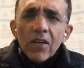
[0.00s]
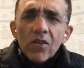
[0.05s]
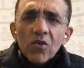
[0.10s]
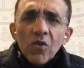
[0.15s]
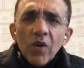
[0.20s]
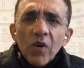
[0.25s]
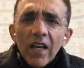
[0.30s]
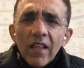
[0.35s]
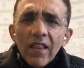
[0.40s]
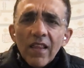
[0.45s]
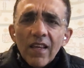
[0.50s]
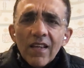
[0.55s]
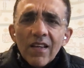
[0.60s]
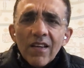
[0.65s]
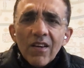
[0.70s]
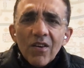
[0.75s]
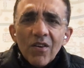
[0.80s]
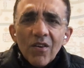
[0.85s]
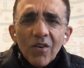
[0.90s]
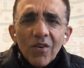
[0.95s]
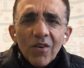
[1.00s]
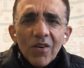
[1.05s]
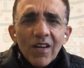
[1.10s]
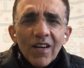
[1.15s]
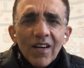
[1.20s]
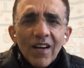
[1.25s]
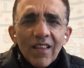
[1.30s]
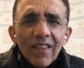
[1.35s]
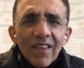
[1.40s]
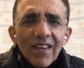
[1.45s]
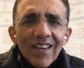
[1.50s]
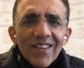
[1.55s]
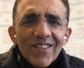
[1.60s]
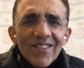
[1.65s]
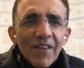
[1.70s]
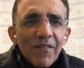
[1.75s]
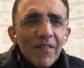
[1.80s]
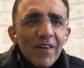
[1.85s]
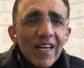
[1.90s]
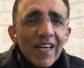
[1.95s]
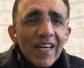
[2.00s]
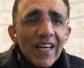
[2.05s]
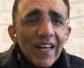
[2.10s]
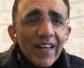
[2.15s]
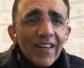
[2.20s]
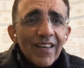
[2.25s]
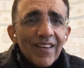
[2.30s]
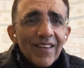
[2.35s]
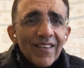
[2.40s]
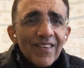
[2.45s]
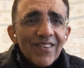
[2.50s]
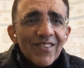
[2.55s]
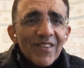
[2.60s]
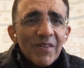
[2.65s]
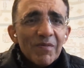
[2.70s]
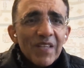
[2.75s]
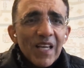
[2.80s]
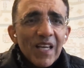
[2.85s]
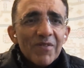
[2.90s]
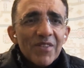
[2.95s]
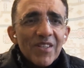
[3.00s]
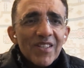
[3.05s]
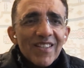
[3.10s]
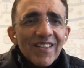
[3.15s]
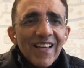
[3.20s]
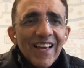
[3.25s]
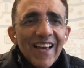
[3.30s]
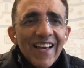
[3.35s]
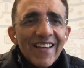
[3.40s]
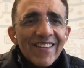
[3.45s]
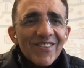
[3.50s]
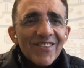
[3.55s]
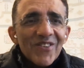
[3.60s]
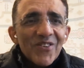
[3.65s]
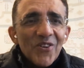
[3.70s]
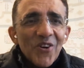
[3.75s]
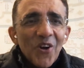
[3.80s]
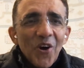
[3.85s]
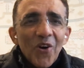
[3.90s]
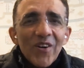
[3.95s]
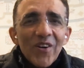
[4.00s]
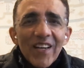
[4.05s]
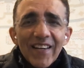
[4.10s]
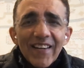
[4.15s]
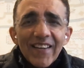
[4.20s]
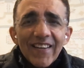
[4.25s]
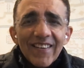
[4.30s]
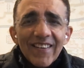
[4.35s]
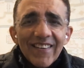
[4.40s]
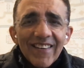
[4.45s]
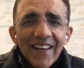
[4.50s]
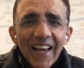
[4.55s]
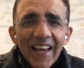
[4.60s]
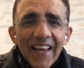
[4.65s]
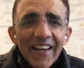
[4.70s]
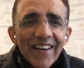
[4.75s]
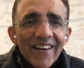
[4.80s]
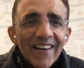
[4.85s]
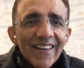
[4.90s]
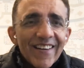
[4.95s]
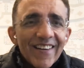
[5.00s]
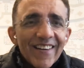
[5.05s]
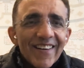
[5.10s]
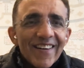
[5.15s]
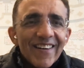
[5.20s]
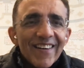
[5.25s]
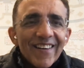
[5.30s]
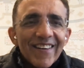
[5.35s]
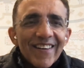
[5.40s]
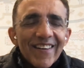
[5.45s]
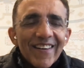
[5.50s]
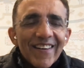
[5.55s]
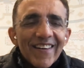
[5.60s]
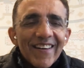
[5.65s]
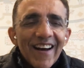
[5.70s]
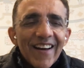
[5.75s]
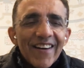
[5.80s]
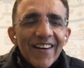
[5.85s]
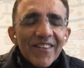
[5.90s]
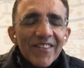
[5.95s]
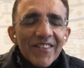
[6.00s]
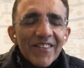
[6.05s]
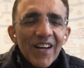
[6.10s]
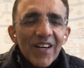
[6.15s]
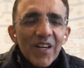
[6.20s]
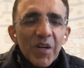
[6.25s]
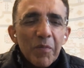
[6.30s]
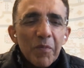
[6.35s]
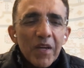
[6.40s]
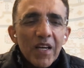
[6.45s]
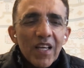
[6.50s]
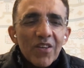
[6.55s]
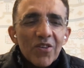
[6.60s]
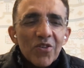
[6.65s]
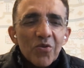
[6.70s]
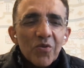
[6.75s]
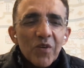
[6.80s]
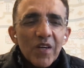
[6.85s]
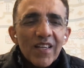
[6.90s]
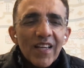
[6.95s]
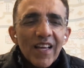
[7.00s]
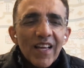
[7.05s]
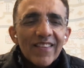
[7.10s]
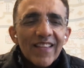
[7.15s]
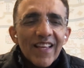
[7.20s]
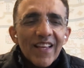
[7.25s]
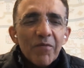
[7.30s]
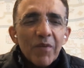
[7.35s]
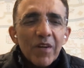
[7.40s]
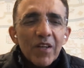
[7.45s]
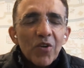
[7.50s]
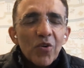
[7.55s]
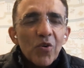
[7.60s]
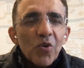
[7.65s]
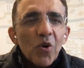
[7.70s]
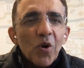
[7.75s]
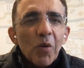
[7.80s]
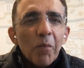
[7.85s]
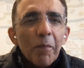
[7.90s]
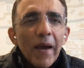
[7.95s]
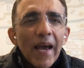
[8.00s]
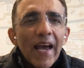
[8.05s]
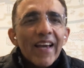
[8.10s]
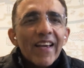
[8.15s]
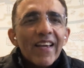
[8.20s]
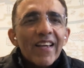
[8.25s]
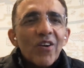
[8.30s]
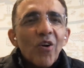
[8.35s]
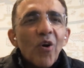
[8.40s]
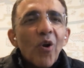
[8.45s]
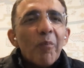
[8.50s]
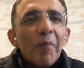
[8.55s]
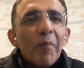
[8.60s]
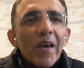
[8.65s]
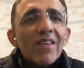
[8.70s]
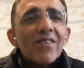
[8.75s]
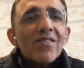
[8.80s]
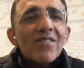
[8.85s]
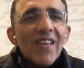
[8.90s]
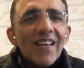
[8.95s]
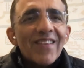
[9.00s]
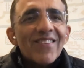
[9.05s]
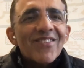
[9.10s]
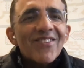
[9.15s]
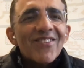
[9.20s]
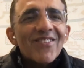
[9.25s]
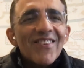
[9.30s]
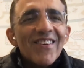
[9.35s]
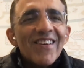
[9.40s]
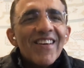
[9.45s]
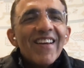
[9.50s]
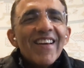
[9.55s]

So I think, nothing is ever linear. Sometimes it has a non-linear and underpinnings to it. And then when you look back, it all makes sense